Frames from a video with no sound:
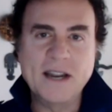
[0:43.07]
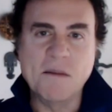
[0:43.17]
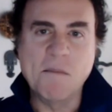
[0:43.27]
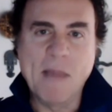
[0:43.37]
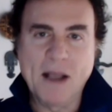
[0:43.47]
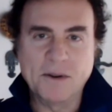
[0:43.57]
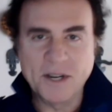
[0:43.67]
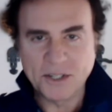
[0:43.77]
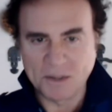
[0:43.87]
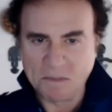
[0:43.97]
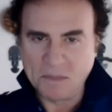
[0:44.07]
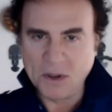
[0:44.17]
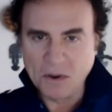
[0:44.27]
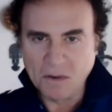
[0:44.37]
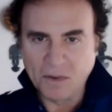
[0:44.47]
and mountainous and
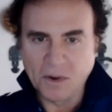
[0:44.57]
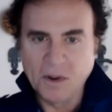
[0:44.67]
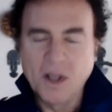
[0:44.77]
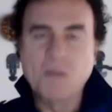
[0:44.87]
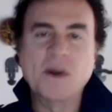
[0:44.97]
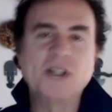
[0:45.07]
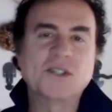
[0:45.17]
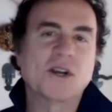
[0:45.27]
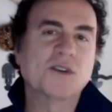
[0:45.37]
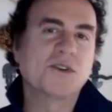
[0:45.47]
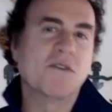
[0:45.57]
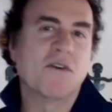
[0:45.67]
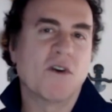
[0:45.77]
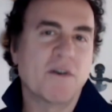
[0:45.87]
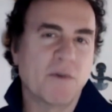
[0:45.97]
beautiful, but it's also
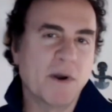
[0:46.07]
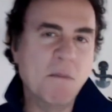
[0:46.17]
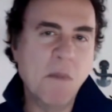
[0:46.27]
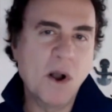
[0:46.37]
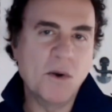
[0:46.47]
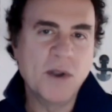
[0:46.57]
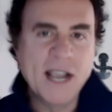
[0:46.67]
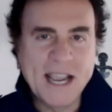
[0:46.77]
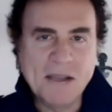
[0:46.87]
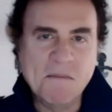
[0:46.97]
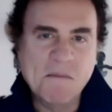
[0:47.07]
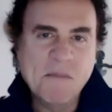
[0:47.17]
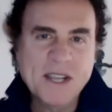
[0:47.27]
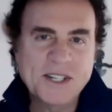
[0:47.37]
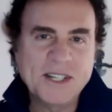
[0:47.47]
very remote and
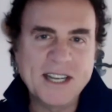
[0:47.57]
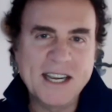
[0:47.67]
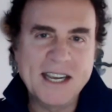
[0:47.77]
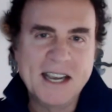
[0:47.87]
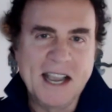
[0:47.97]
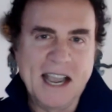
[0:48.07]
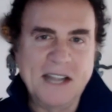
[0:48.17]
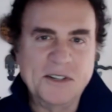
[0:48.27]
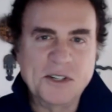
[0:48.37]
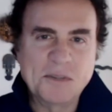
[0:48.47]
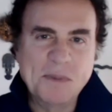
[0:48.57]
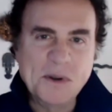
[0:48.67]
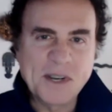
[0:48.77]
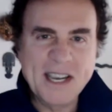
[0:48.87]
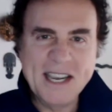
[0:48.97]
misty and
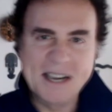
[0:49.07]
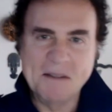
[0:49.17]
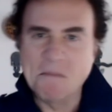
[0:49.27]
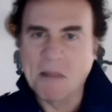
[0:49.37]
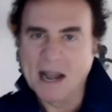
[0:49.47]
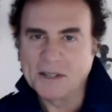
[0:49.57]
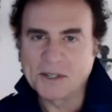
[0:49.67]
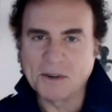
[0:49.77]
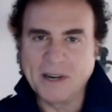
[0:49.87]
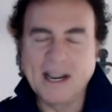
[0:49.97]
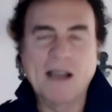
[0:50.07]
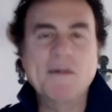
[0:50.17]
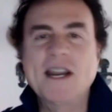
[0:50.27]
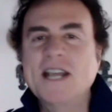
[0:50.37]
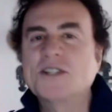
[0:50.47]
spooky and monstery. I
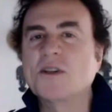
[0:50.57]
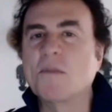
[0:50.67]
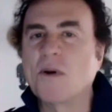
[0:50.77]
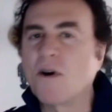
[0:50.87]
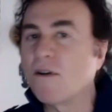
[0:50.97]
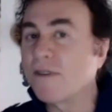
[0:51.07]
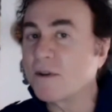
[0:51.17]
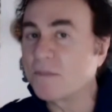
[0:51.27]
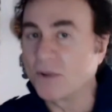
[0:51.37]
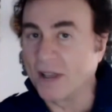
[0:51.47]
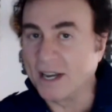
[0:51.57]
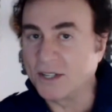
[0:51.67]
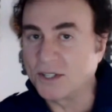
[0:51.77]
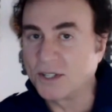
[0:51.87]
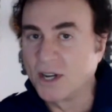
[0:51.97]
mean, it's the perfect place